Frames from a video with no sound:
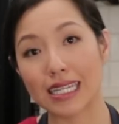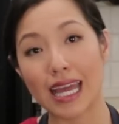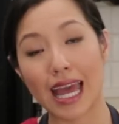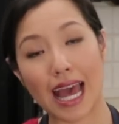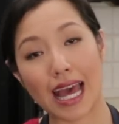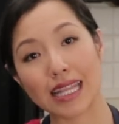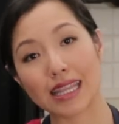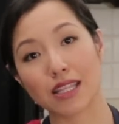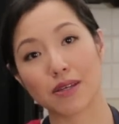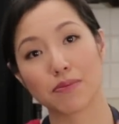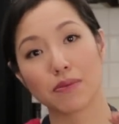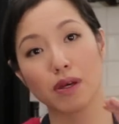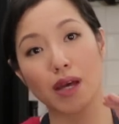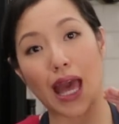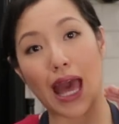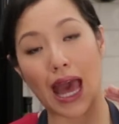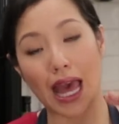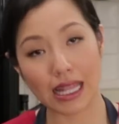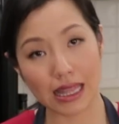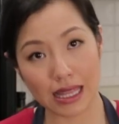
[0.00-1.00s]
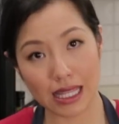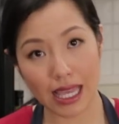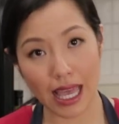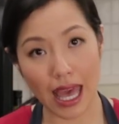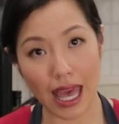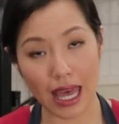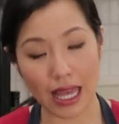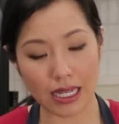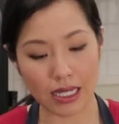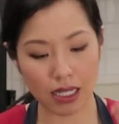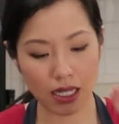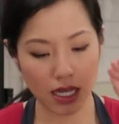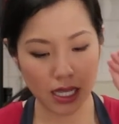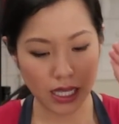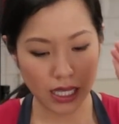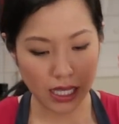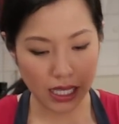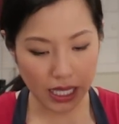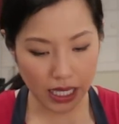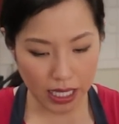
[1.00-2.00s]
going to add them at the end,
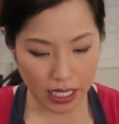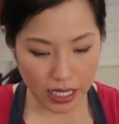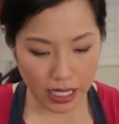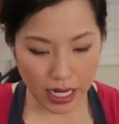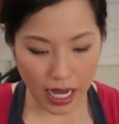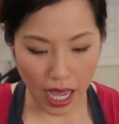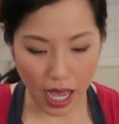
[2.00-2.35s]
heat it